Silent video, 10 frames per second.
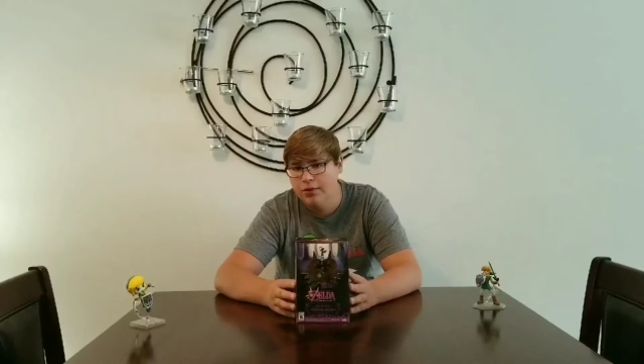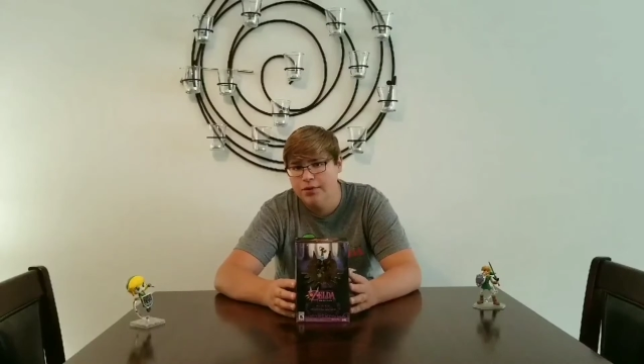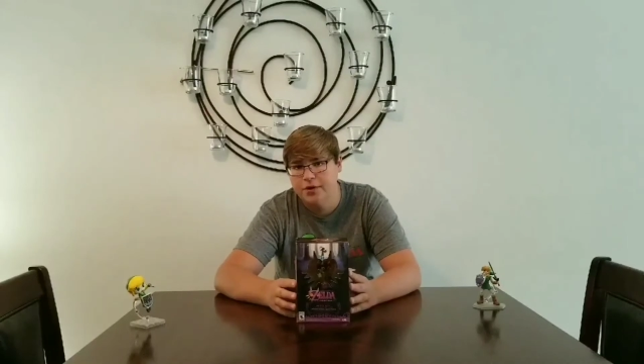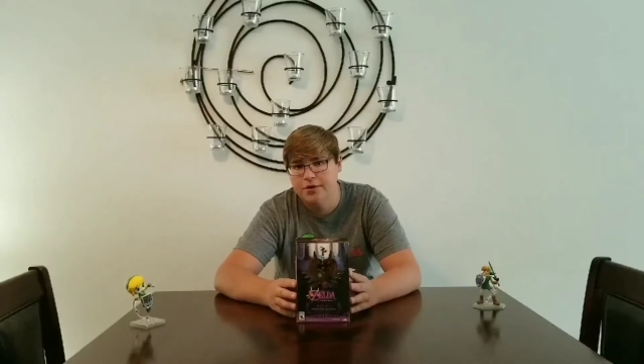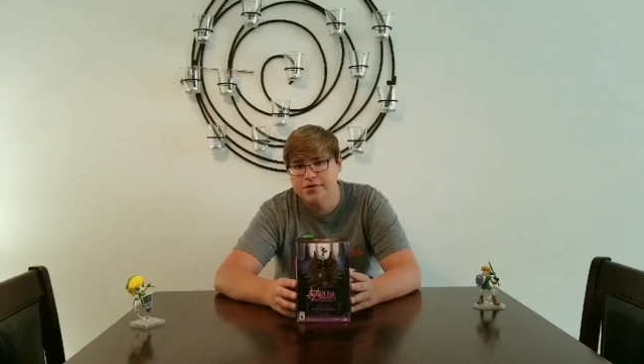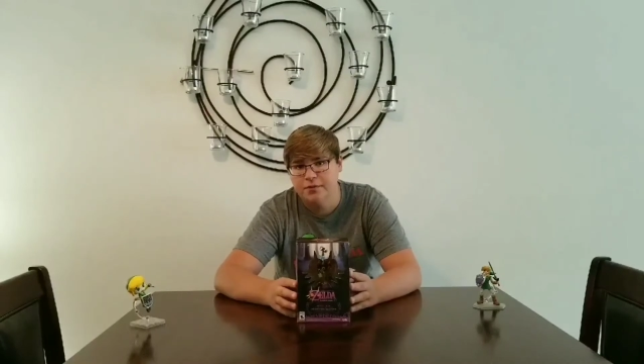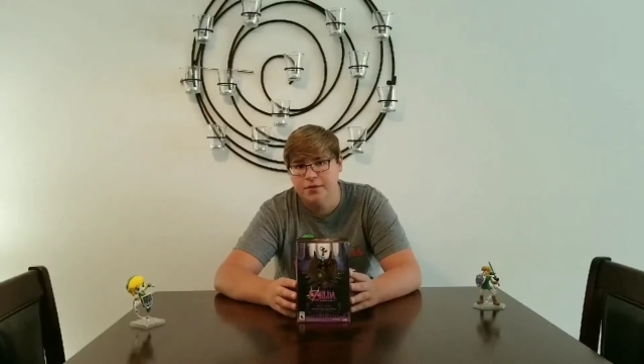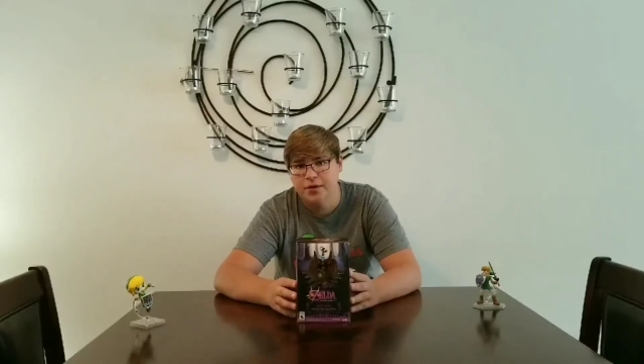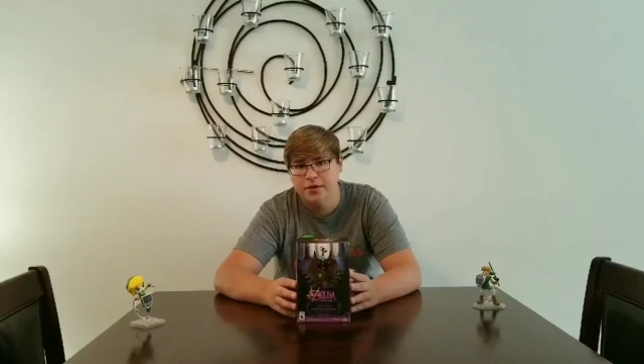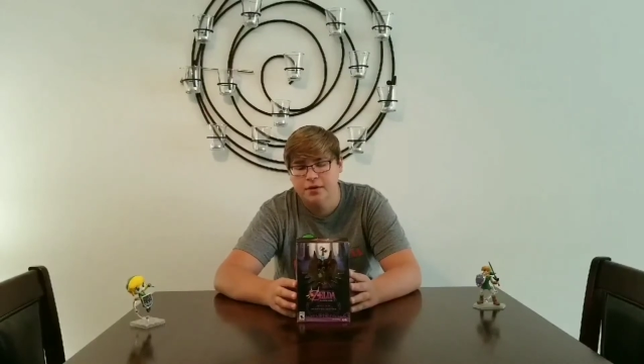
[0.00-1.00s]
with it or
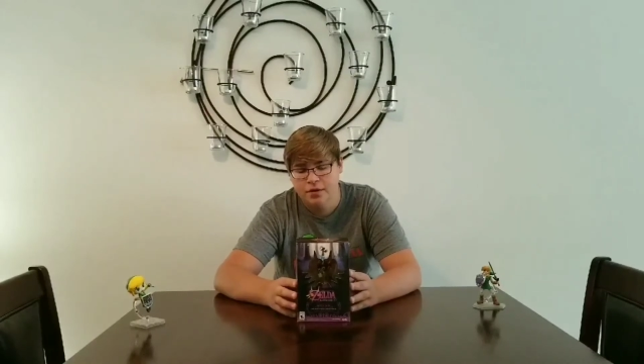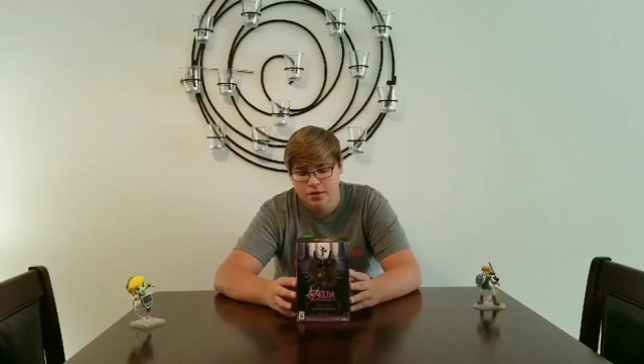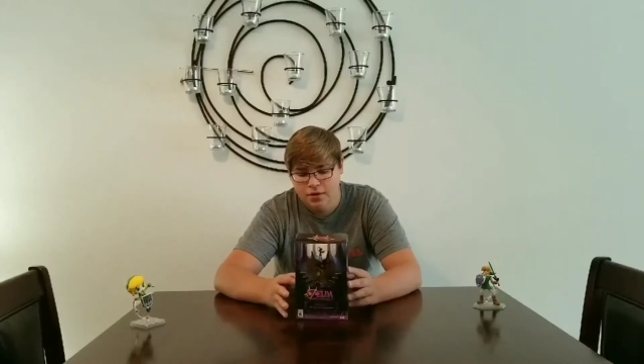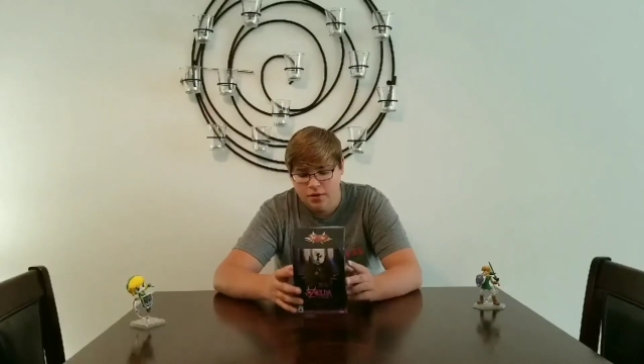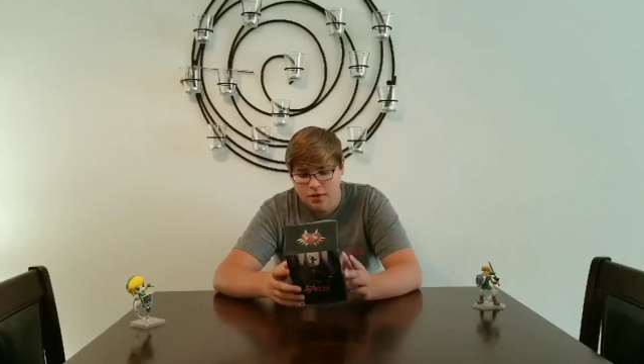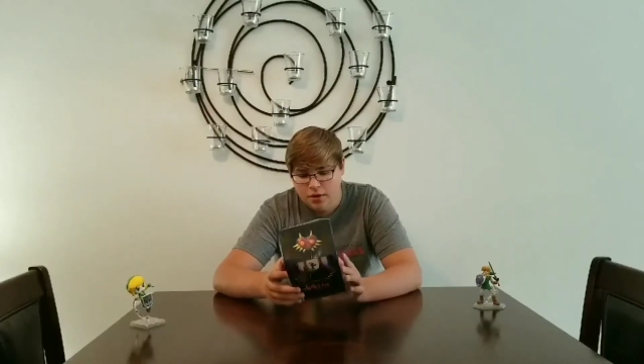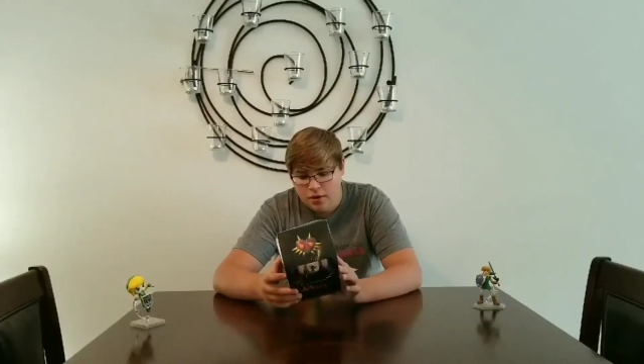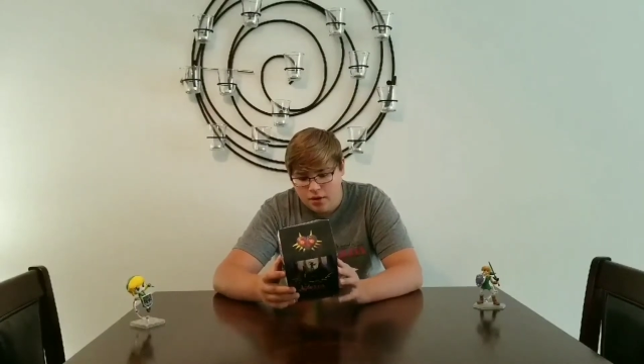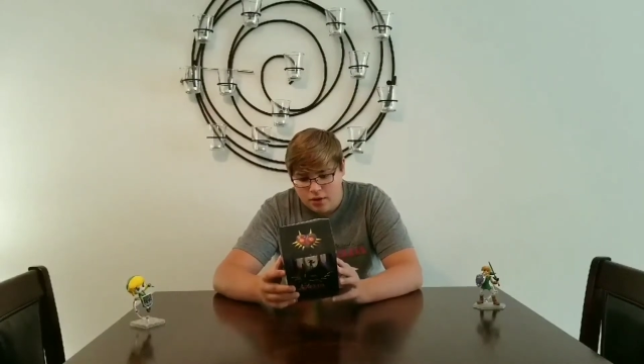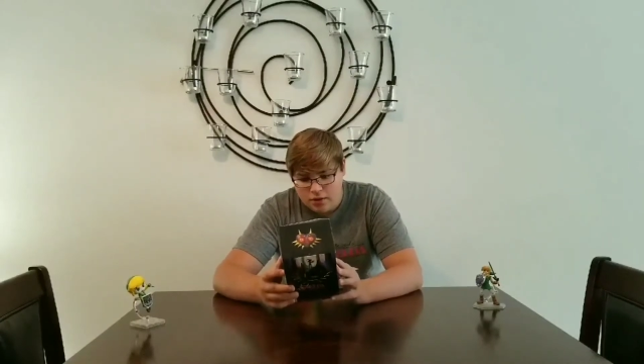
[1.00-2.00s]
something.
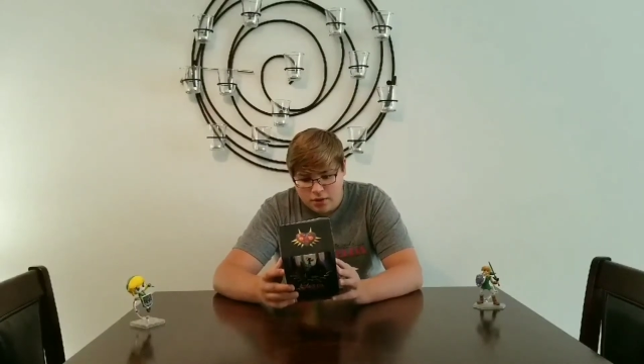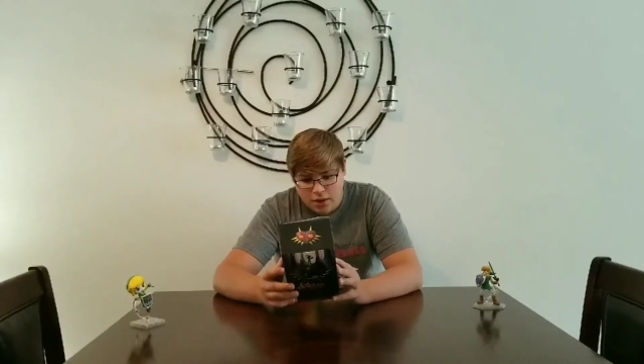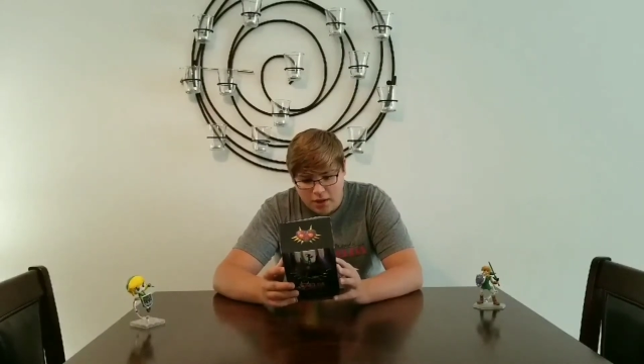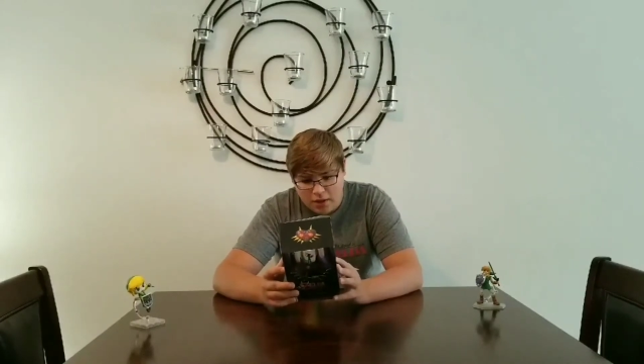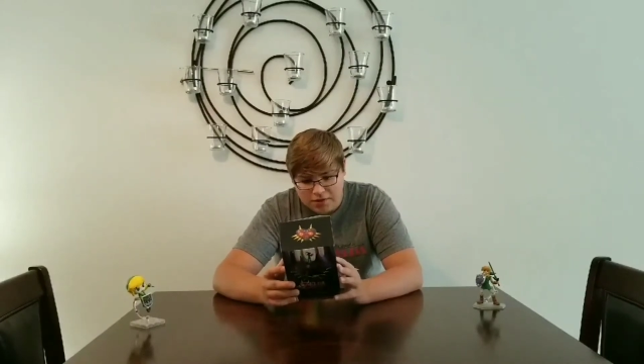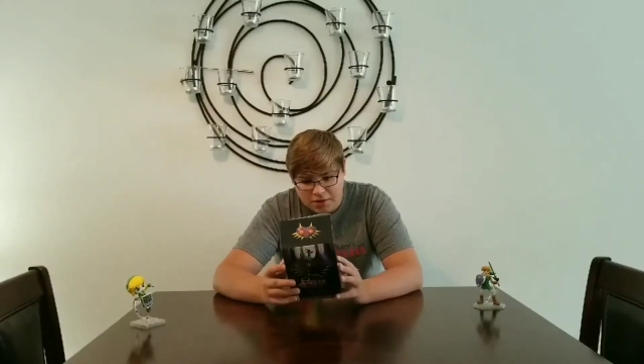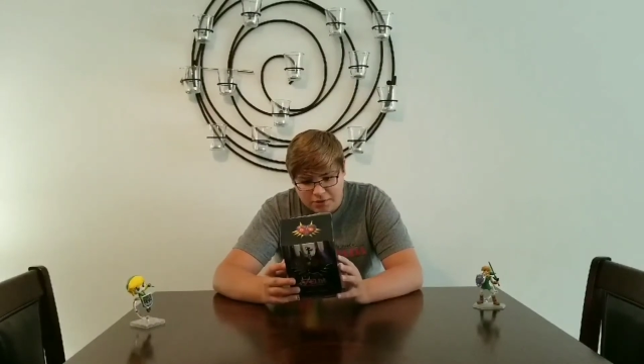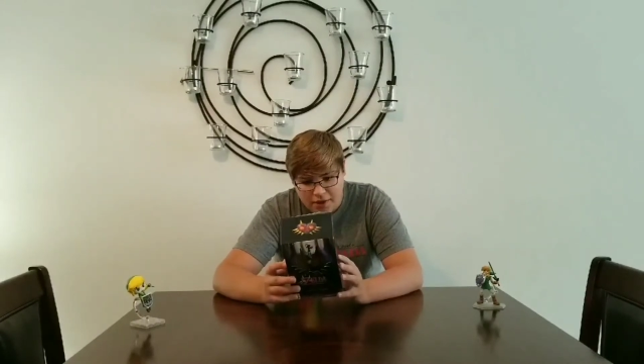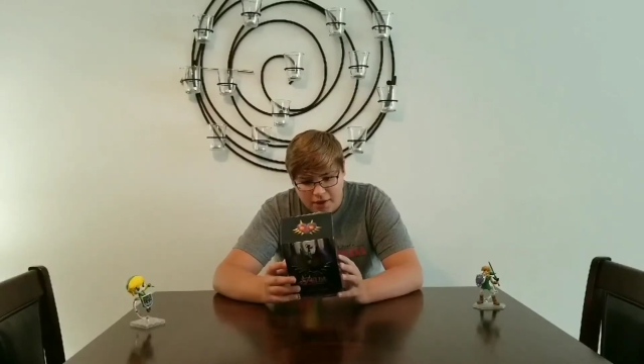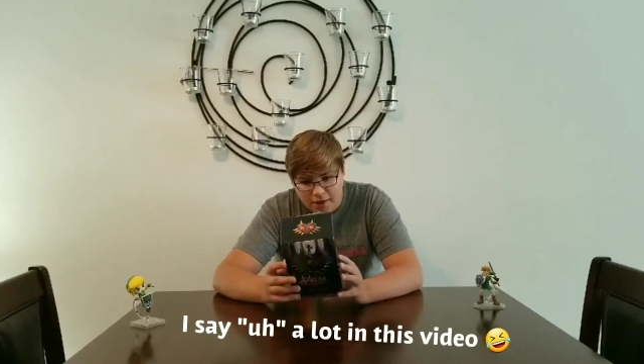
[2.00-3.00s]
Uh, so
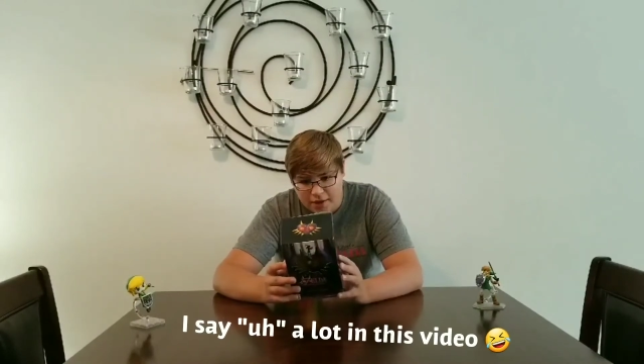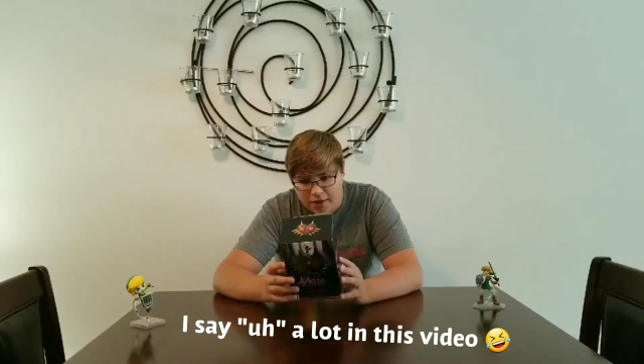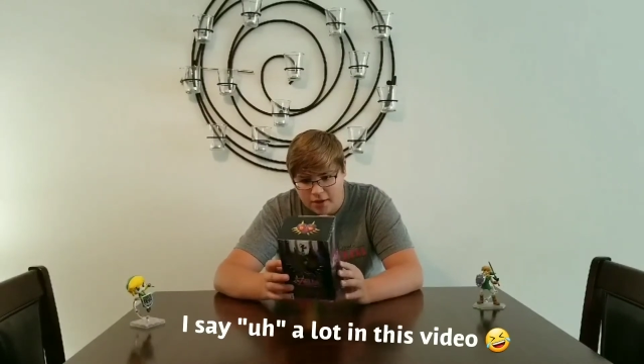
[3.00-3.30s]
yeah,